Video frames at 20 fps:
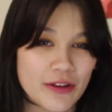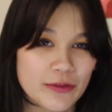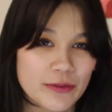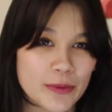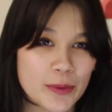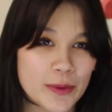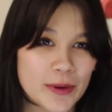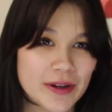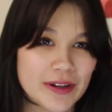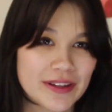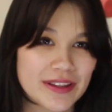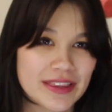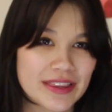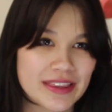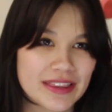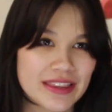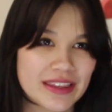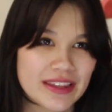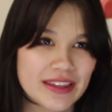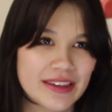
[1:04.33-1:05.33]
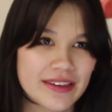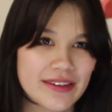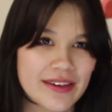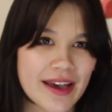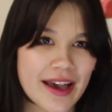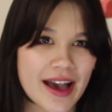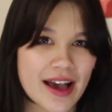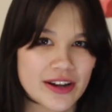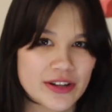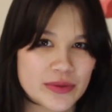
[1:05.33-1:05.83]
afford the
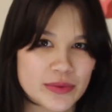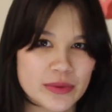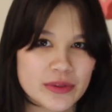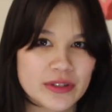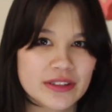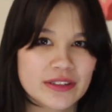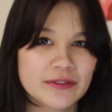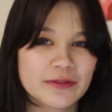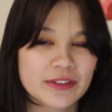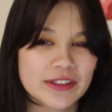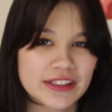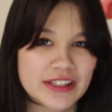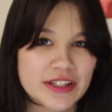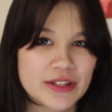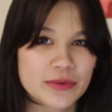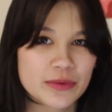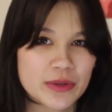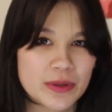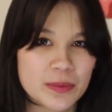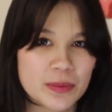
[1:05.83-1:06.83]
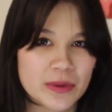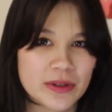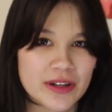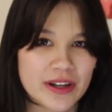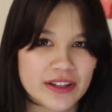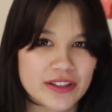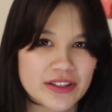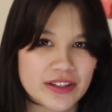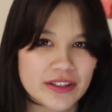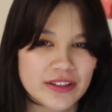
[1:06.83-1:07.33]
actual vintage
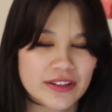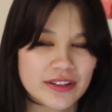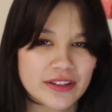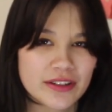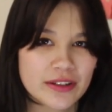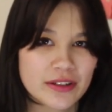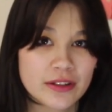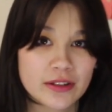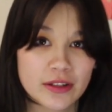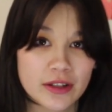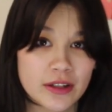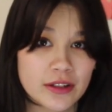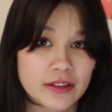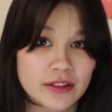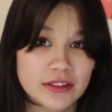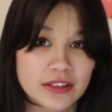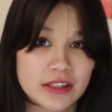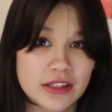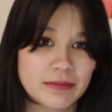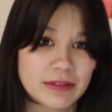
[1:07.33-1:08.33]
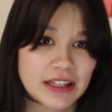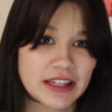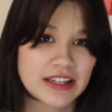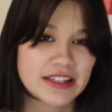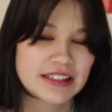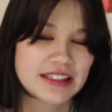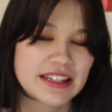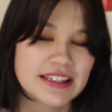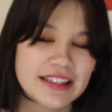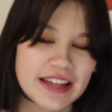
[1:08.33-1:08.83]
reproduction clothes
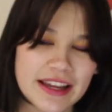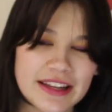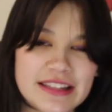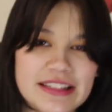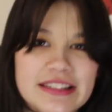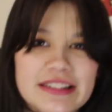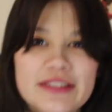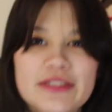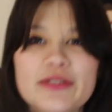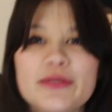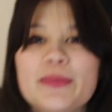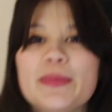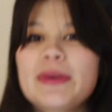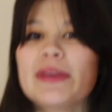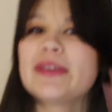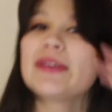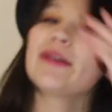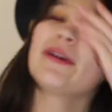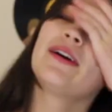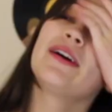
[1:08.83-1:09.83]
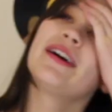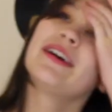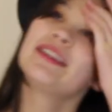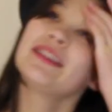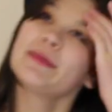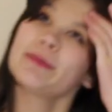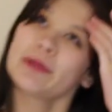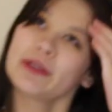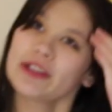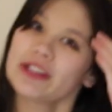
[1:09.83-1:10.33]
because they tend to be on
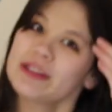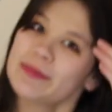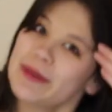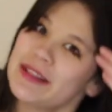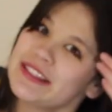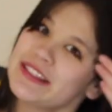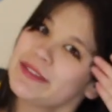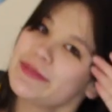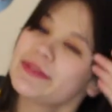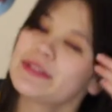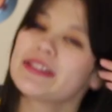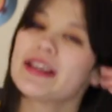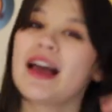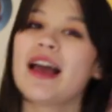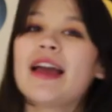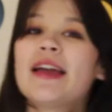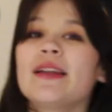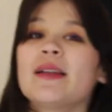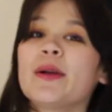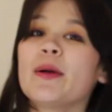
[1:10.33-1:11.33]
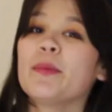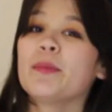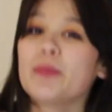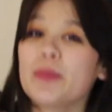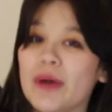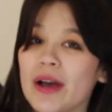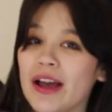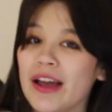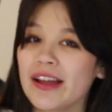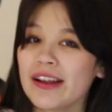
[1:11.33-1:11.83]
the more expensive side,
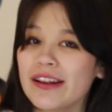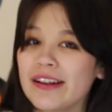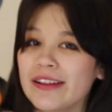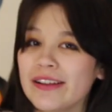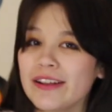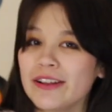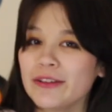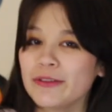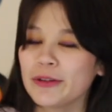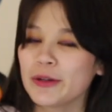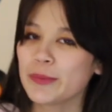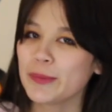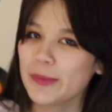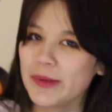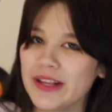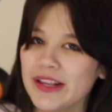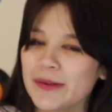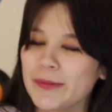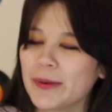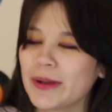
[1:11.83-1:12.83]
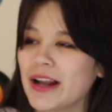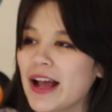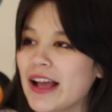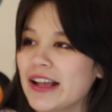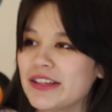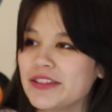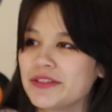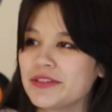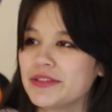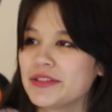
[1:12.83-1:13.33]
but for me what
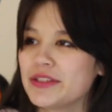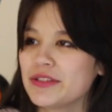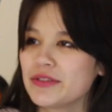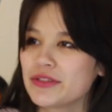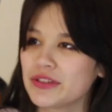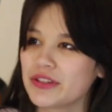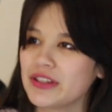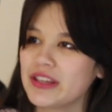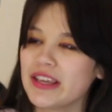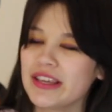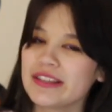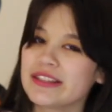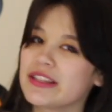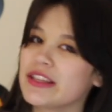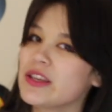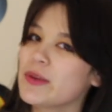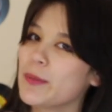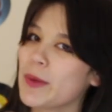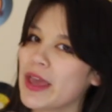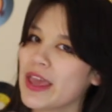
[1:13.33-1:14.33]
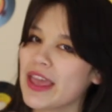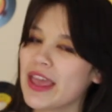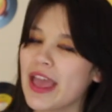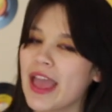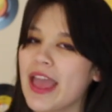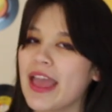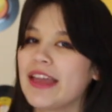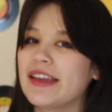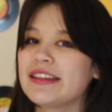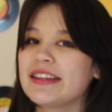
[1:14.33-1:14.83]
I use usually is eBay
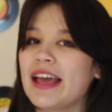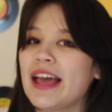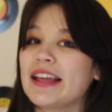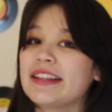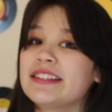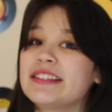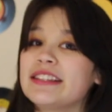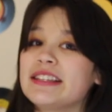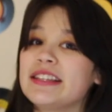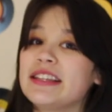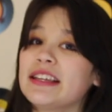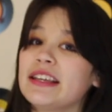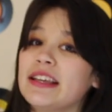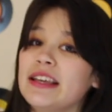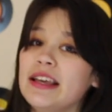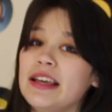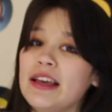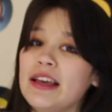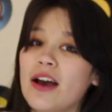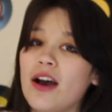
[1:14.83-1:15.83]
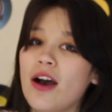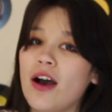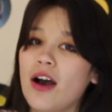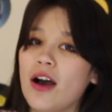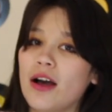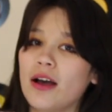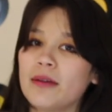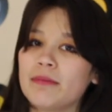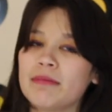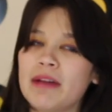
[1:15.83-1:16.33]
and Etsy.
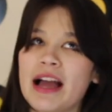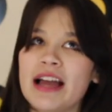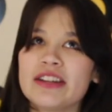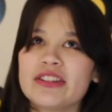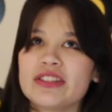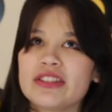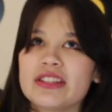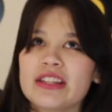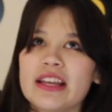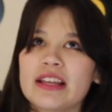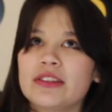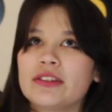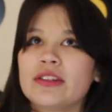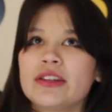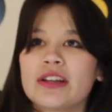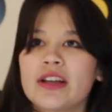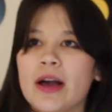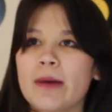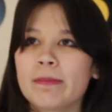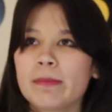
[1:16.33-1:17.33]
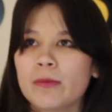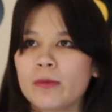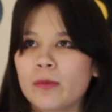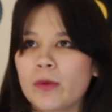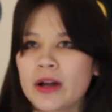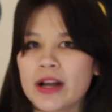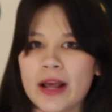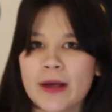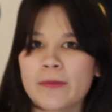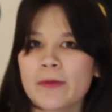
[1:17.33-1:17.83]
I just look up
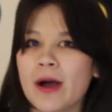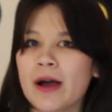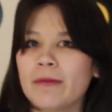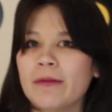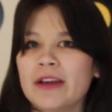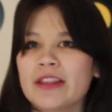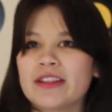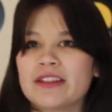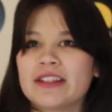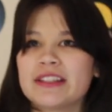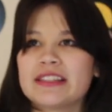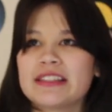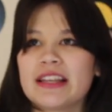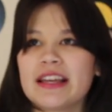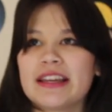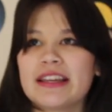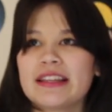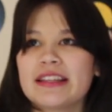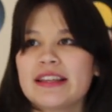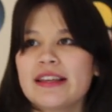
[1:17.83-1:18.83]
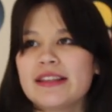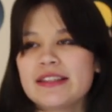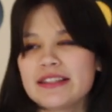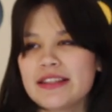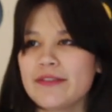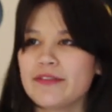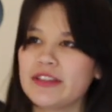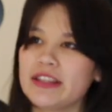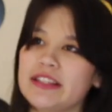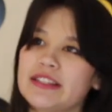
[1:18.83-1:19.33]
what I want, whether it's
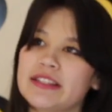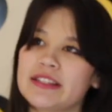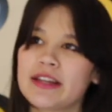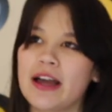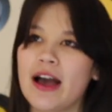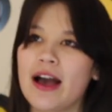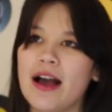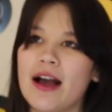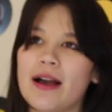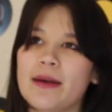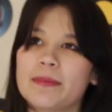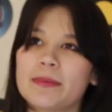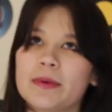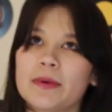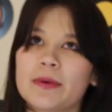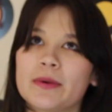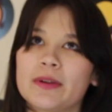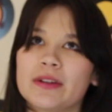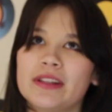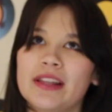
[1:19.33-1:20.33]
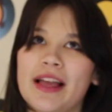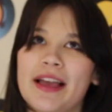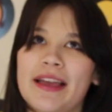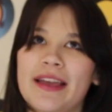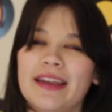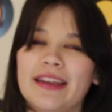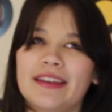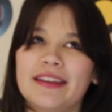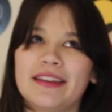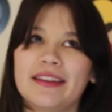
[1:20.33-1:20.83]
70s top or
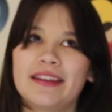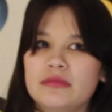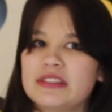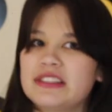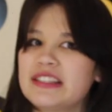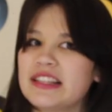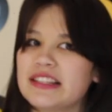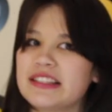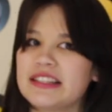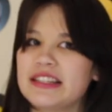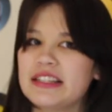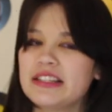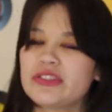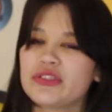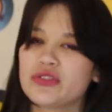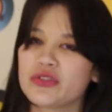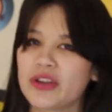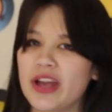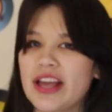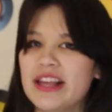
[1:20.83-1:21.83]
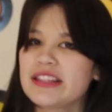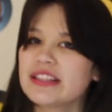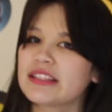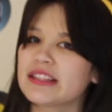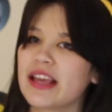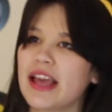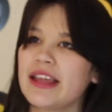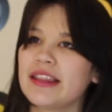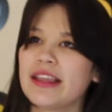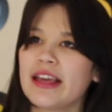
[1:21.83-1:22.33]
60s
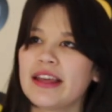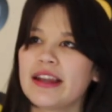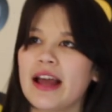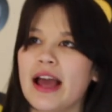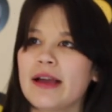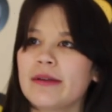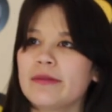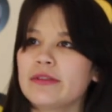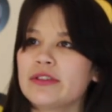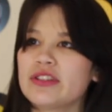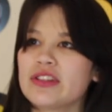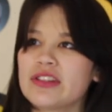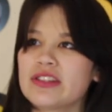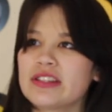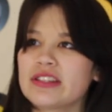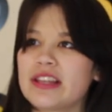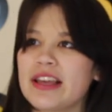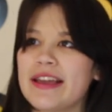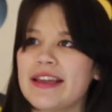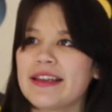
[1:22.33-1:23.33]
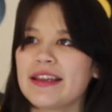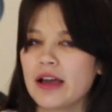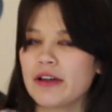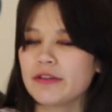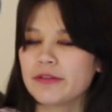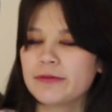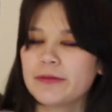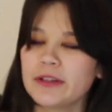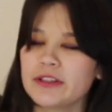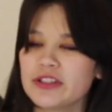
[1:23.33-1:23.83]
dress, and then I would just I
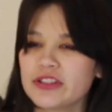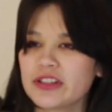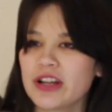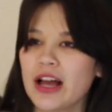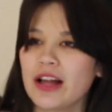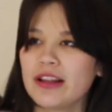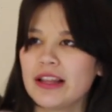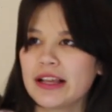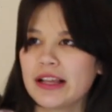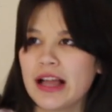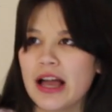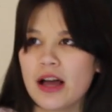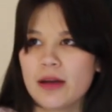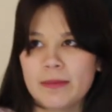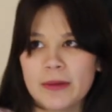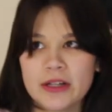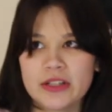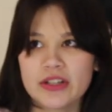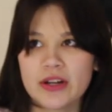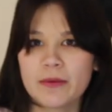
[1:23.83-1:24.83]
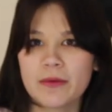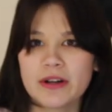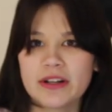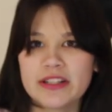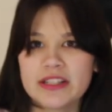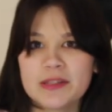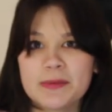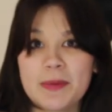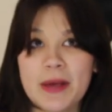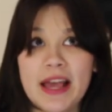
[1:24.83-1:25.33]
would filter out how much I want to
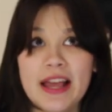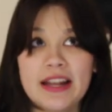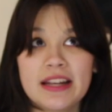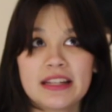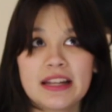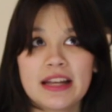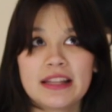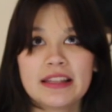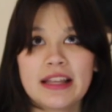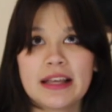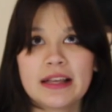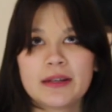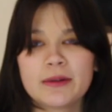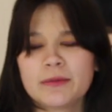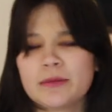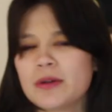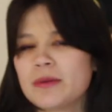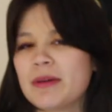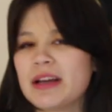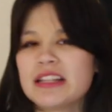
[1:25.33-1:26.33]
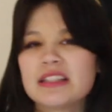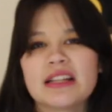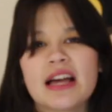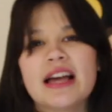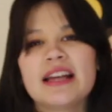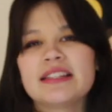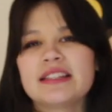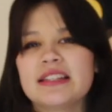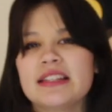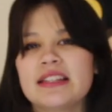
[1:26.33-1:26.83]
spend and what my
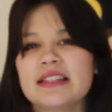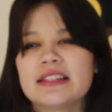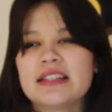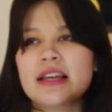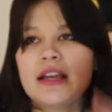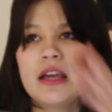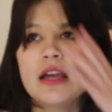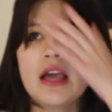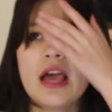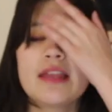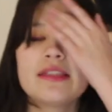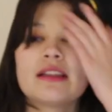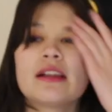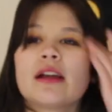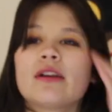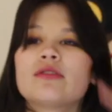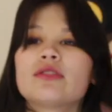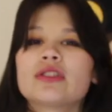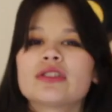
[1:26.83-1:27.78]
size is, and then I would